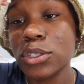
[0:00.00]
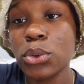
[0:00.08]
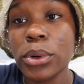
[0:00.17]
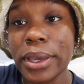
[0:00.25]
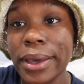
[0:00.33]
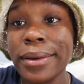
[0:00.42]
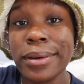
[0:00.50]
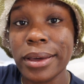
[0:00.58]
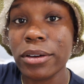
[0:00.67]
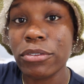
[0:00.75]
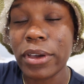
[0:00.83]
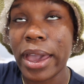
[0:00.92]
do it
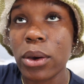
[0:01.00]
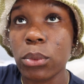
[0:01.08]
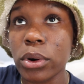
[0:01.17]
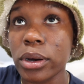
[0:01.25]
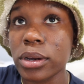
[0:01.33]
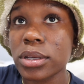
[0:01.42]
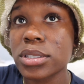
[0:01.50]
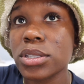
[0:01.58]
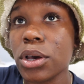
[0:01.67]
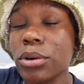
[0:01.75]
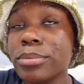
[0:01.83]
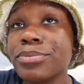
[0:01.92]
enough at work.
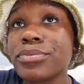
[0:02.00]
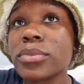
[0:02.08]
So,